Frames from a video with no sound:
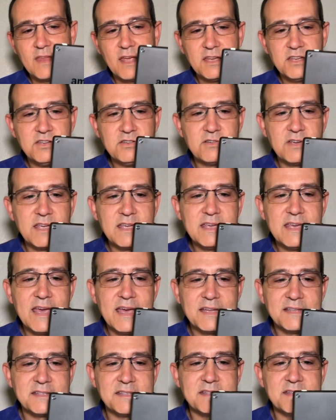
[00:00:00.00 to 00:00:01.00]
You can
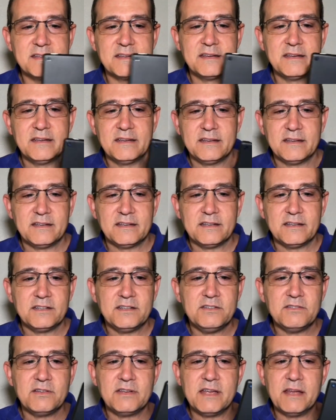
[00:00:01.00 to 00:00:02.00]
get
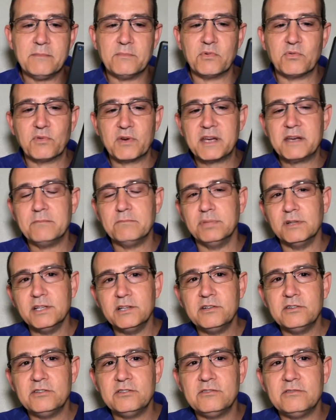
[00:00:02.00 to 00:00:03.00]
marine
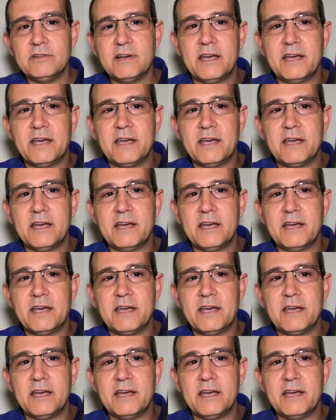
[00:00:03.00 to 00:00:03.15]
blue,